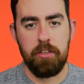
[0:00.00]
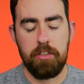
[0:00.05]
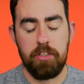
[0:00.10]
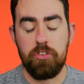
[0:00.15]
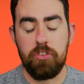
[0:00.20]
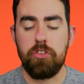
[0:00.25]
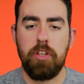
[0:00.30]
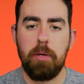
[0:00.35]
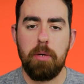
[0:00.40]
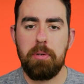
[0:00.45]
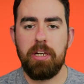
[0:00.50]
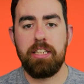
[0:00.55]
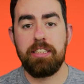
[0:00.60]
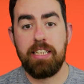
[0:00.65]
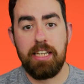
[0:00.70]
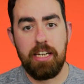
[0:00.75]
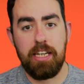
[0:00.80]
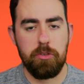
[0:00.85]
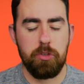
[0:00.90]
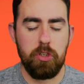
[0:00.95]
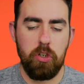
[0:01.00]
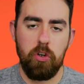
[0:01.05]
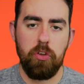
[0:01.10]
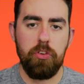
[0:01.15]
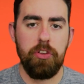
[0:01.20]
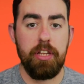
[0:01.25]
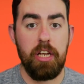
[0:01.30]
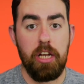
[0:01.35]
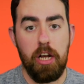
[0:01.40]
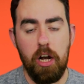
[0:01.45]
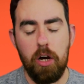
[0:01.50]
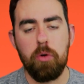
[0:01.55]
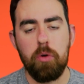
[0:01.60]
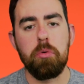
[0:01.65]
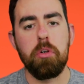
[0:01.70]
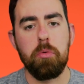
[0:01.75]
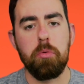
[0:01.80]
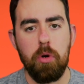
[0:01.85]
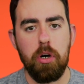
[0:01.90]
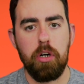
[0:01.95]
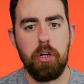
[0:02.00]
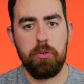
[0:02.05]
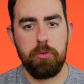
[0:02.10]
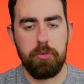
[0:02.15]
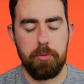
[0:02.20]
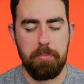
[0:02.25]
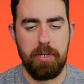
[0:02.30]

This is doubling down on the whole wild